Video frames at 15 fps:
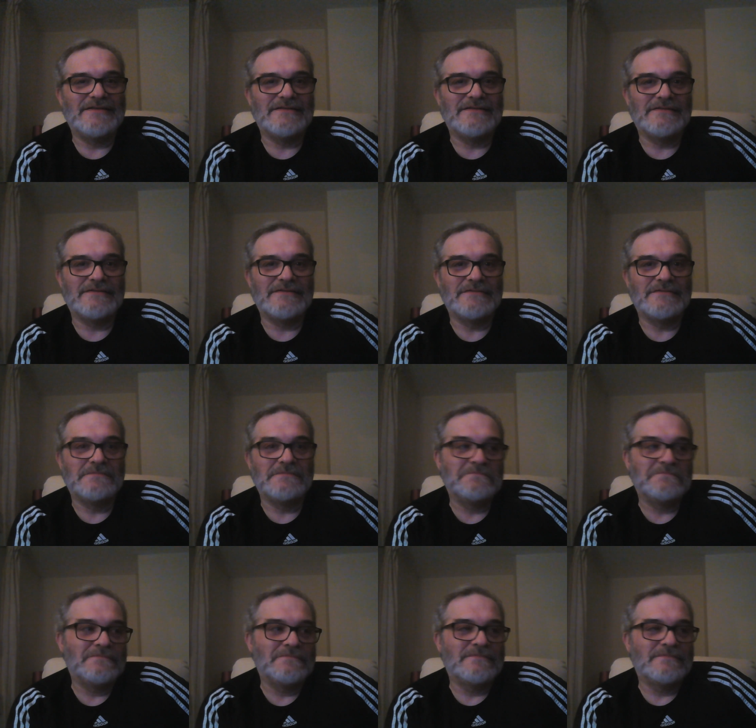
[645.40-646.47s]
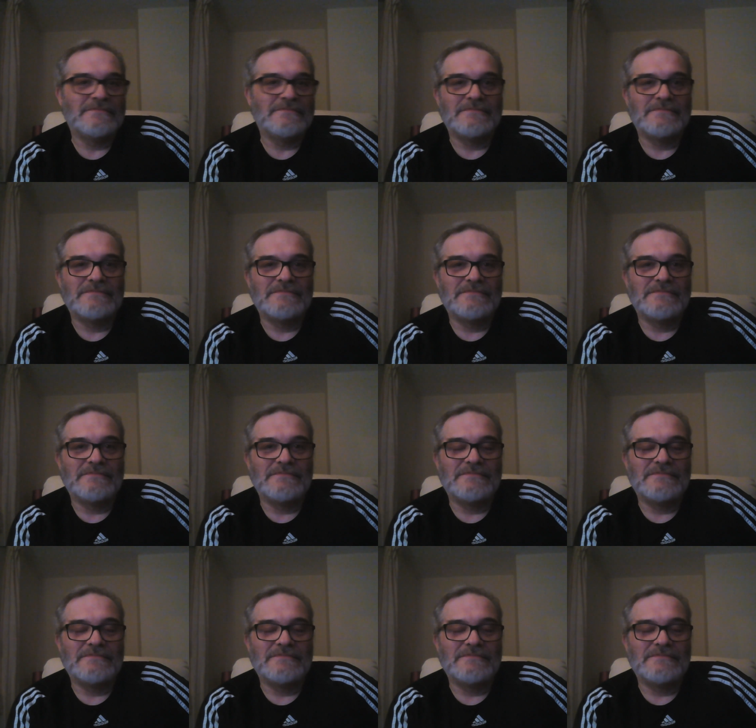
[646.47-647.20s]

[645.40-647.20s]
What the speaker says: Nobody speaks.